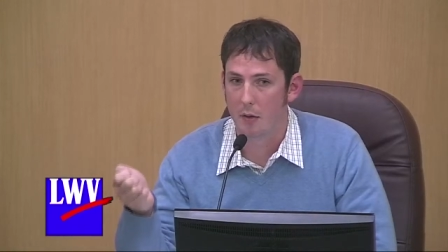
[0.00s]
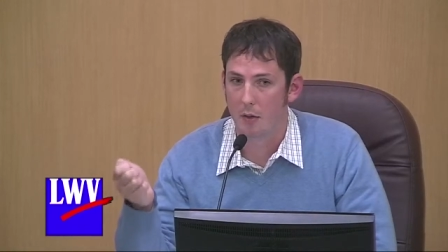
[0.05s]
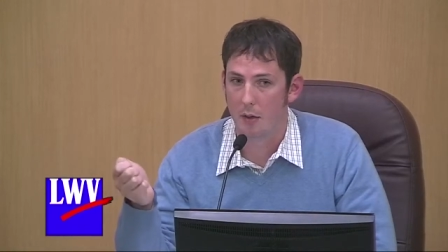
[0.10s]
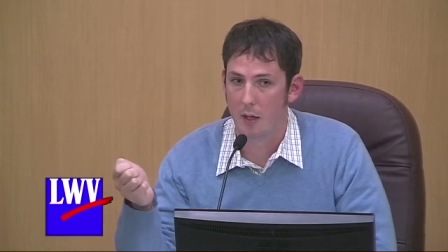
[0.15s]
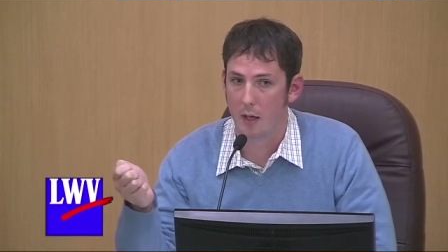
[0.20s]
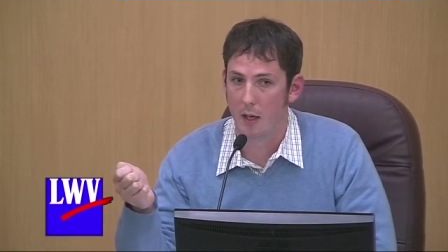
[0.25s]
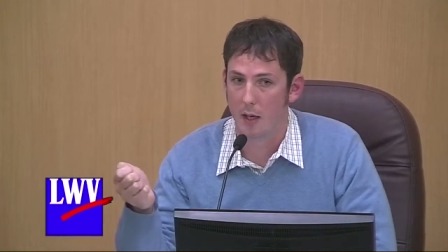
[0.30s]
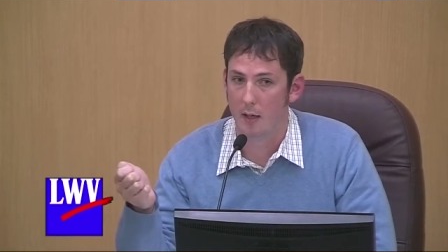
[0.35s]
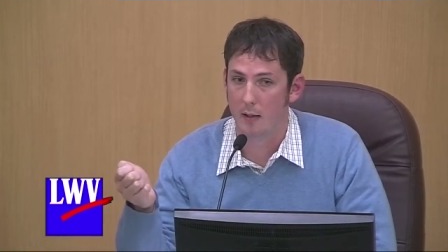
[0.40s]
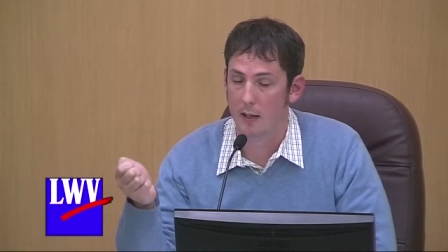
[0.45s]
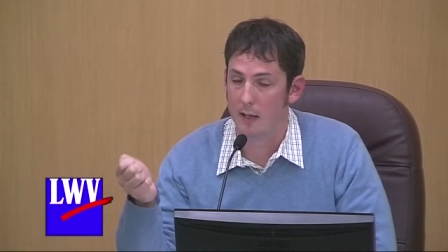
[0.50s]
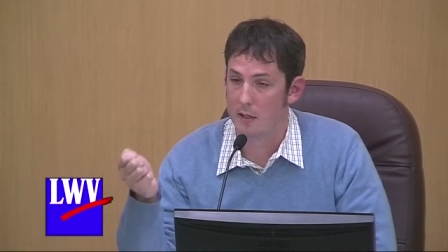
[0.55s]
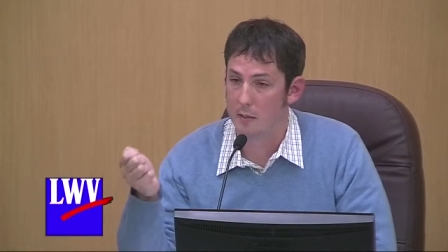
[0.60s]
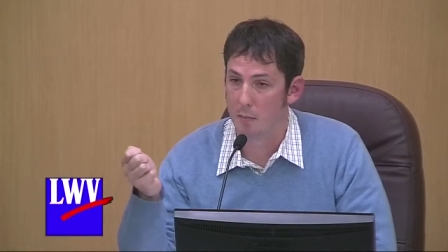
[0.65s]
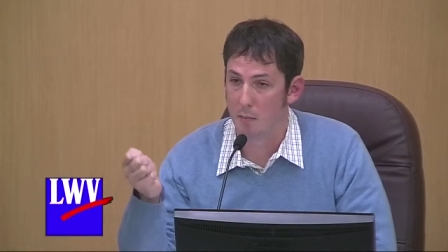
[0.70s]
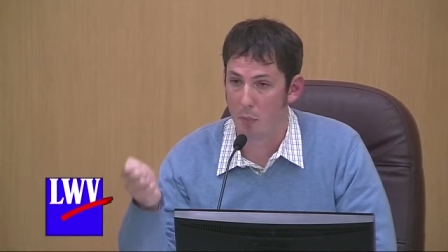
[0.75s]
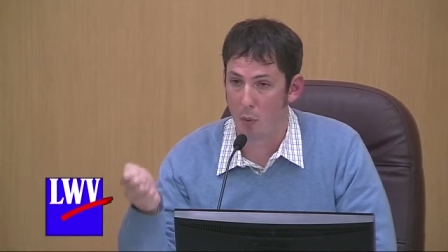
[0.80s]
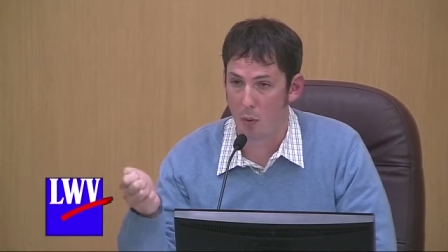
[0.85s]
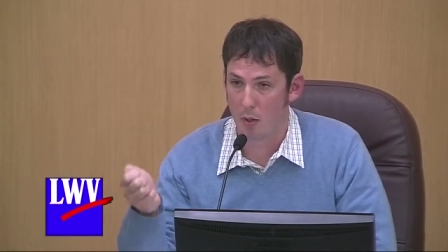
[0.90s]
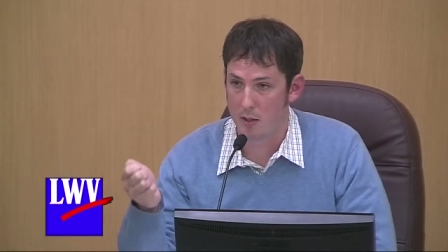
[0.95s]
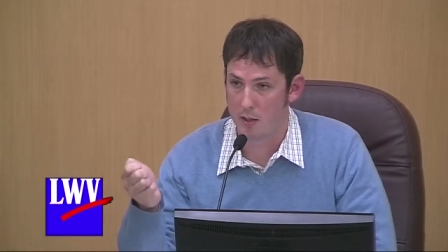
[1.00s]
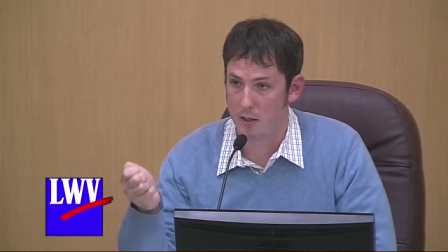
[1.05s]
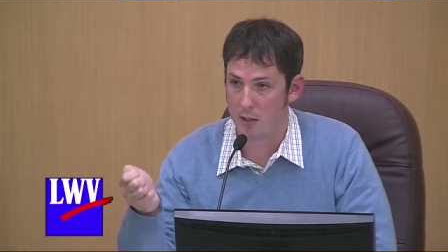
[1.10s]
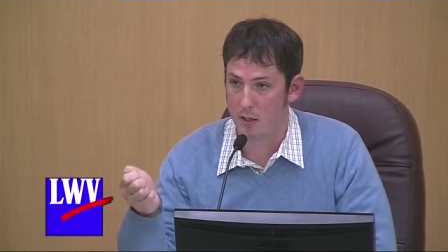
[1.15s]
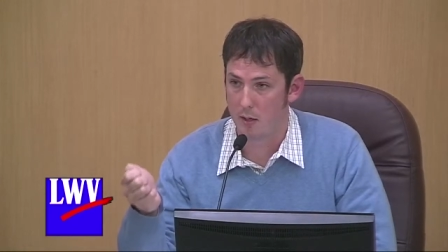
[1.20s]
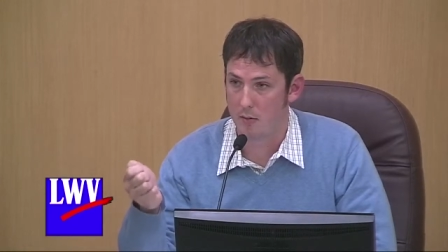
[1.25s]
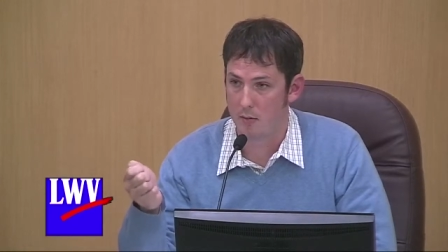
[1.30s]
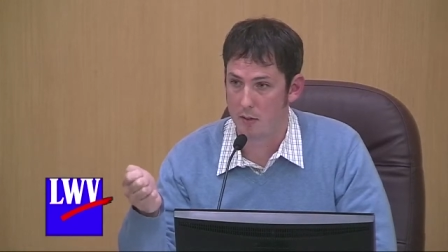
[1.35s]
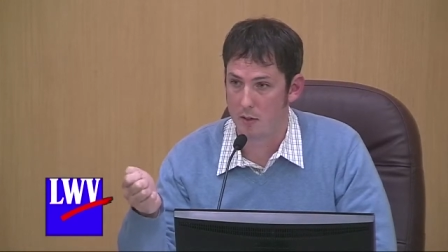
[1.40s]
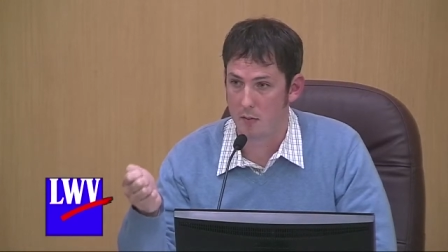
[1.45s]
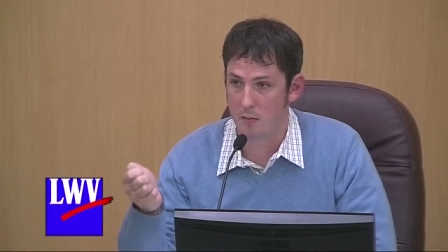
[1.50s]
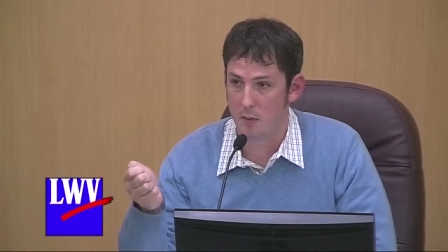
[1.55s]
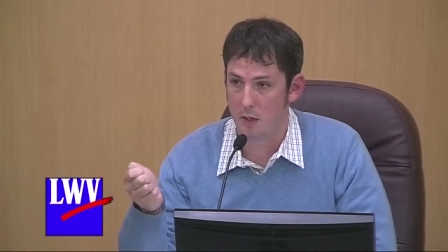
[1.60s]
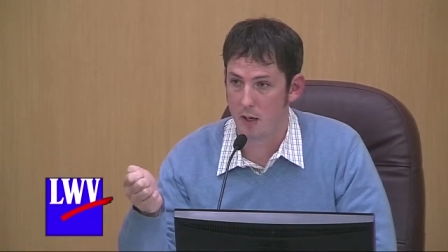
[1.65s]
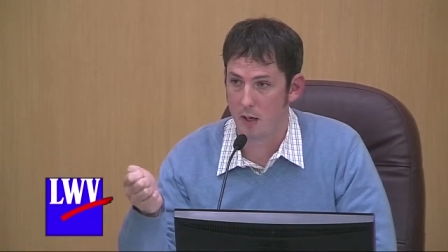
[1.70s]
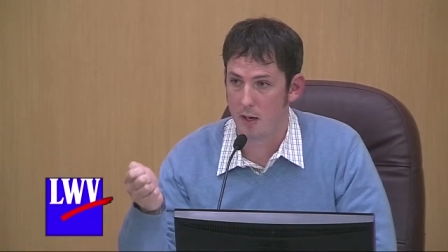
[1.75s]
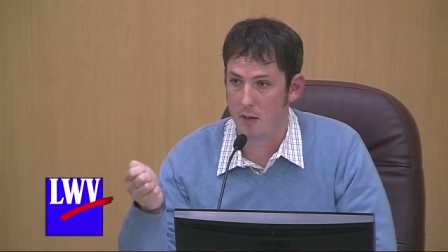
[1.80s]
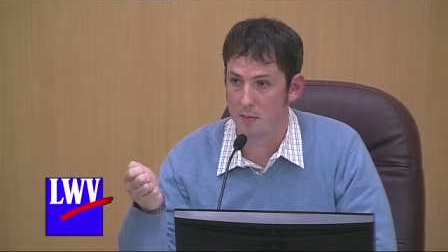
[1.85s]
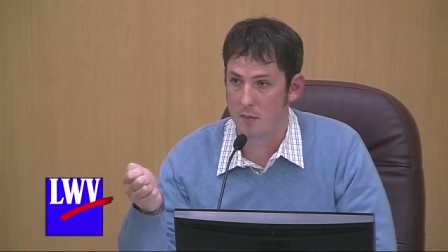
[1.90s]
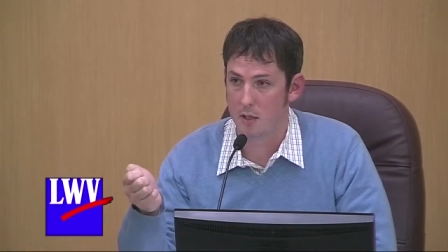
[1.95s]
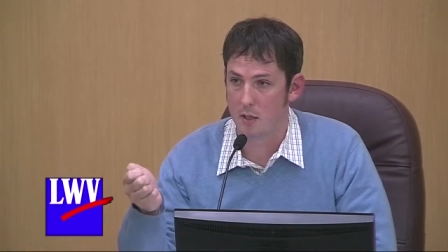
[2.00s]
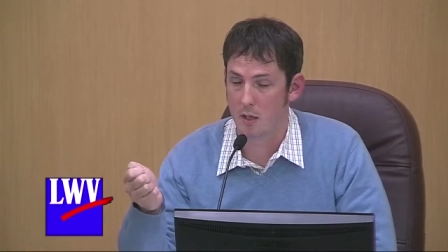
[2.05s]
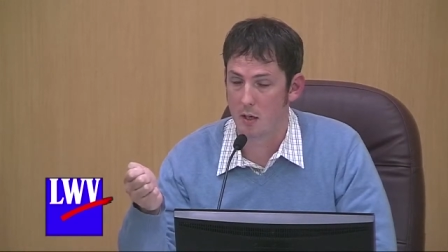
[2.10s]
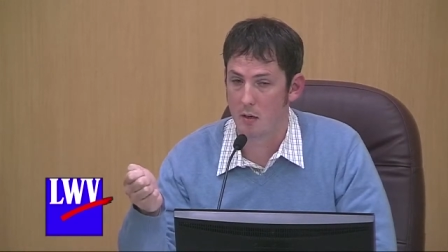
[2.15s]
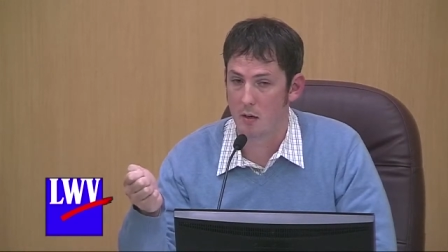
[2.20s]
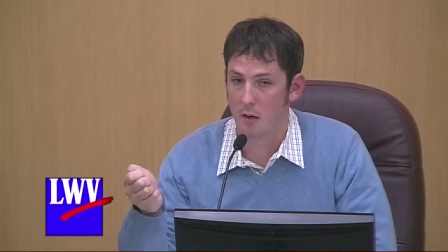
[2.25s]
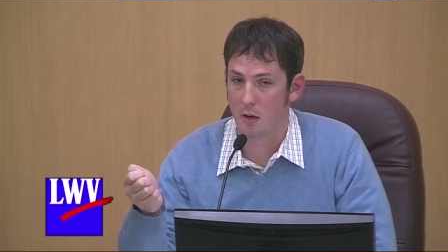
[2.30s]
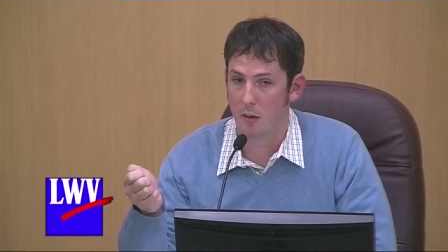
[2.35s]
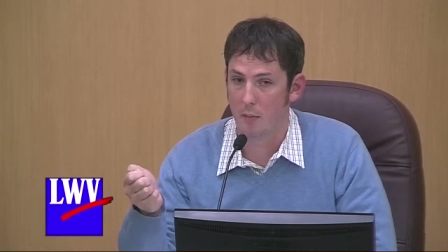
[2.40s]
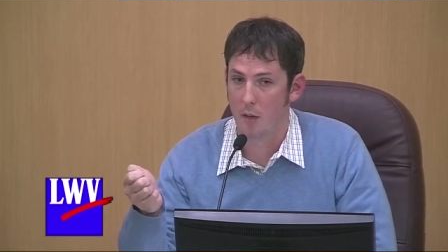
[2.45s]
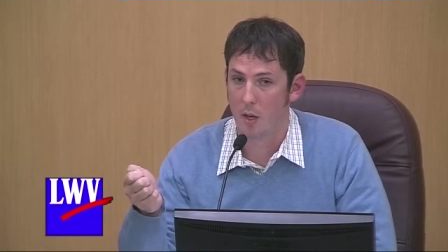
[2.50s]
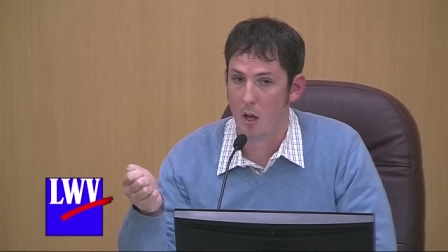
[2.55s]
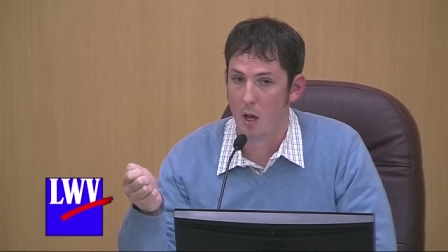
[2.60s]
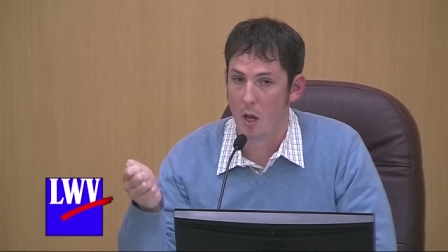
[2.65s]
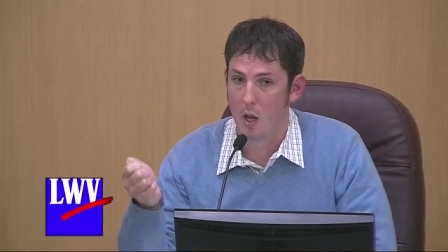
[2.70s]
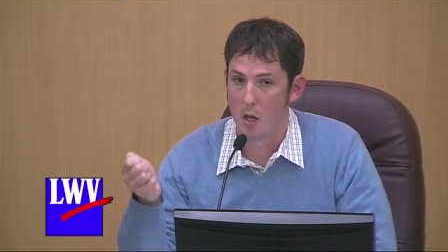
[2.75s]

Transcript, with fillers: thing that's important to note, too, when it comes to Europe,